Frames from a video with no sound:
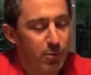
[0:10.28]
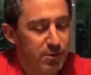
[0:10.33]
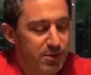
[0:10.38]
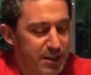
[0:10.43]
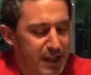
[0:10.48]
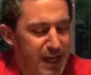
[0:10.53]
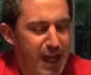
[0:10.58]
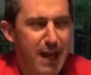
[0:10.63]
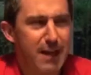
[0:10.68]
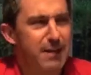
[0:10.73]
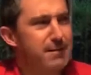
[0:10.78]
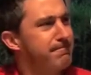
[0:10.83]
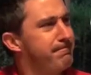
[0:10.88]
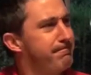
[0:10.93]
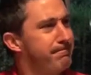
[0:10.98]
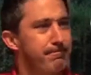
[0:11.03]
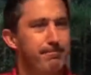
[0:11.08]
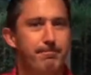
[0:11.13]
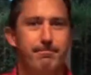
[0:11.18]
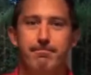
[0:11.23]
once again.
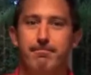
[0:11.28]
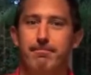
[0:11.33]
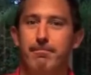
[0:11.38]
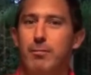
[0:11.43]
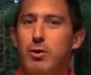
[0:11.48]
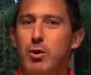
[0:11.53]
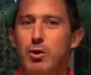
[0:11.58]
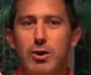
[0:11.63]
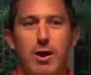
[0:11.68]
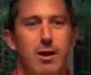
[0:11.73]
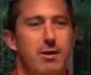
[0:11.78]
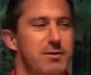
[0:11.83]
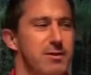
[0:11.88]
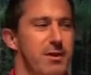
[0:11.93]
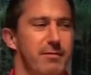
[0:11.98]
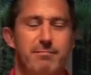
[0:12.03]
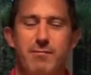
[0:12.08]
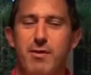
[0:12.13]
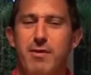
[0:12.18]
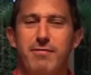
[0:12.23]
You'll notice
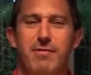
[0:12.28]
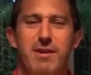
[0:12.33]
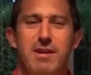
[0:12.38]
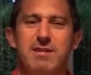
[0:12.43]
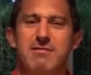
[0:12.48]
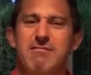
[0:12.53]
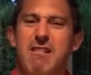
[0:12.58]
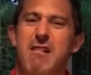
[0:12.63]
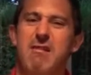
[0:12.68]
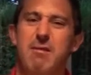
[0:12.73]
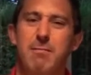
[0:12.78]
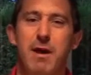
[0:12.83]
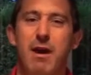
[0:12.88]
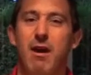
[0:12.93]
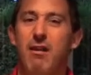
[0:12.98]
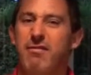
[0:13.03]
I've moved things around a bit.